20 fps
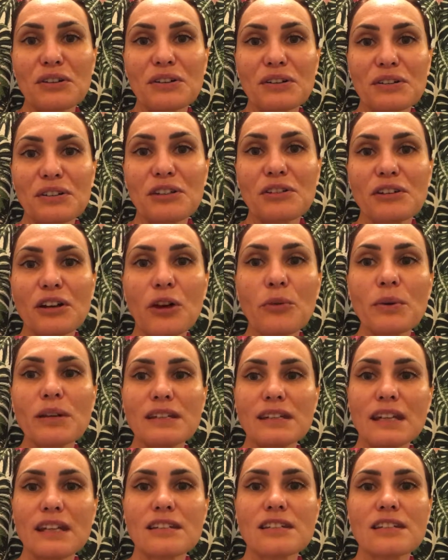we
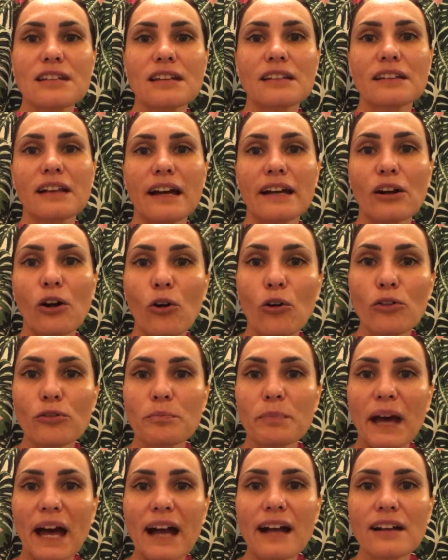need to hold
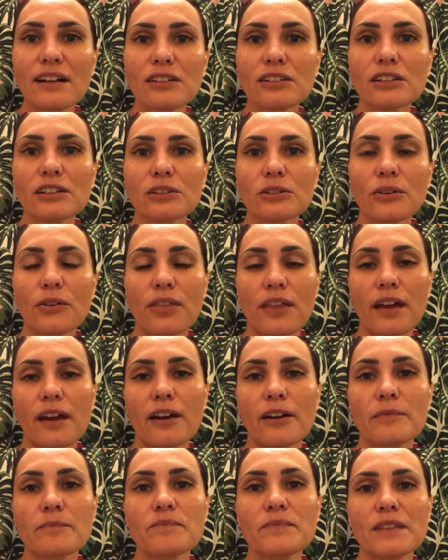back a little
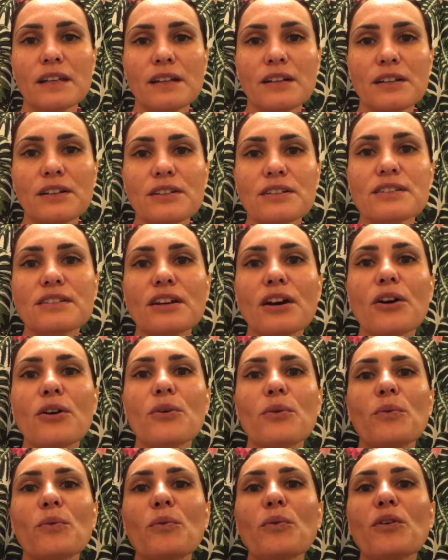there.
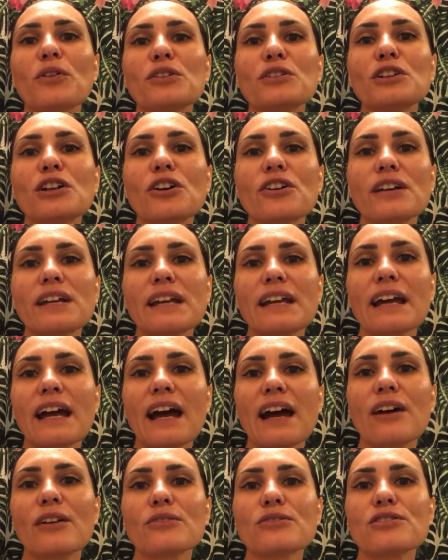So learning
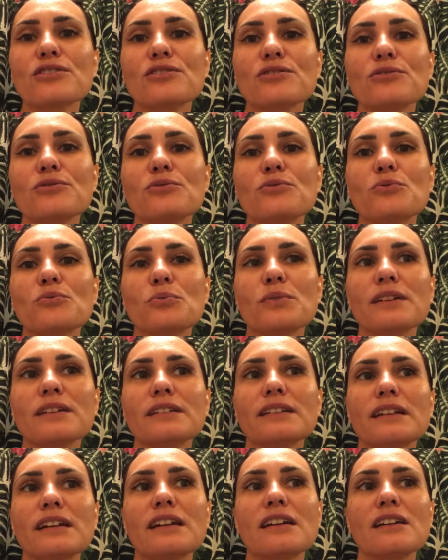how to
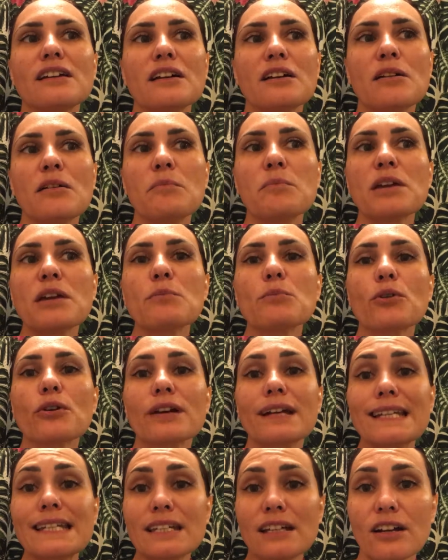really be more
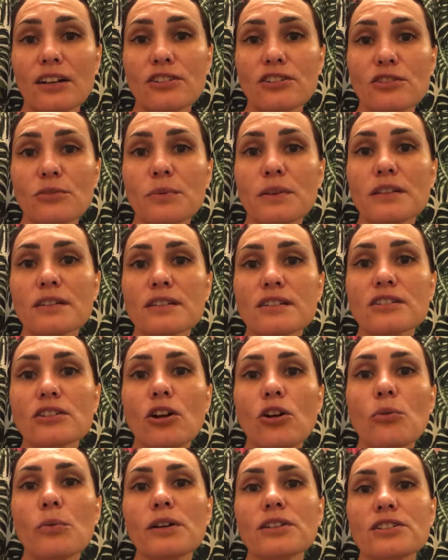in touch with the
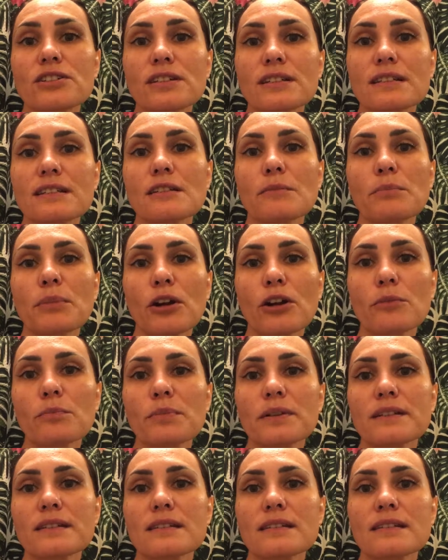soul, which is the
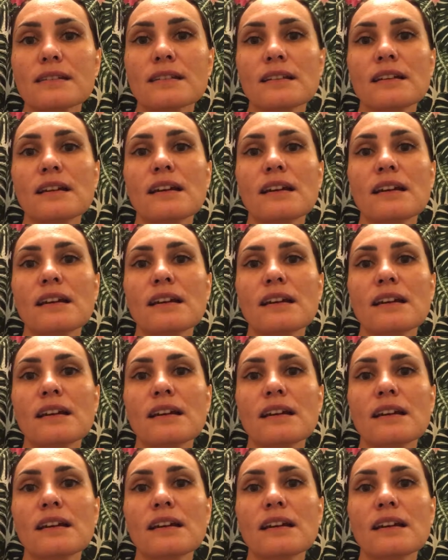purpose